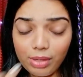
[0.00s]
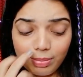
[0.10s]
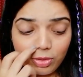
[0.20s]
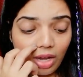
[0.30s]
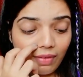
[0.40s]

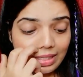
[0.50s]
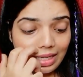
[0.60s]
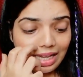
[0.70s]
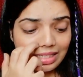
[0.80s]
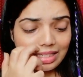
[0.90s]
So I
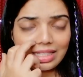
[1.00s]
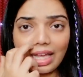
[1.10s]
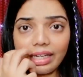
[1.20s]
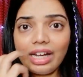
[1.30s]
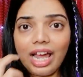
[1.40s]
just
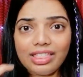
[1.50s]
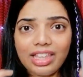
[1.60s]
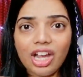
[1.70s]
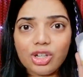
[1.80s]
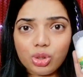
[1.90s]
decided I think
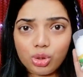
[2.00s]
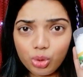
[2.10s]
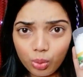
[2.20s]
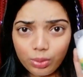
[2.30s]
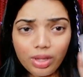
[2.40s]
I should
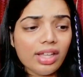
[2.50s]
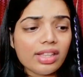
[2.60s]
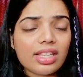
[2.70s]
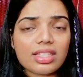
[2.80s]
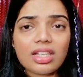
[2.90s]
do
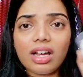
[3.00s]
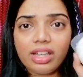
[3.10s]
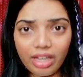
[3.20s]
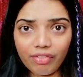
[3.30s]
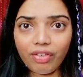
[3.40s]
this a
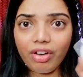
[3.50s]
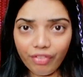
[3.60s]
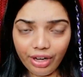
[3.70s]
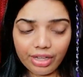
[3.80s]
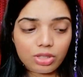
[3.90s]

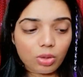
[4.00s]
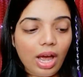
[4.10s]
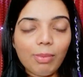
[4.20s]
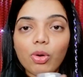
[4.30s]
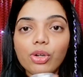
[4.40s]
giveaway. So
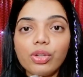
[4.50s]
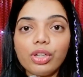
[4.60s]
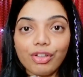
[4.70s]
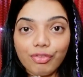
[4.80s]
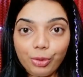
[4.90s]
I'm going to
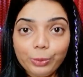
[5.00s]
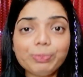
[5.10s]
give you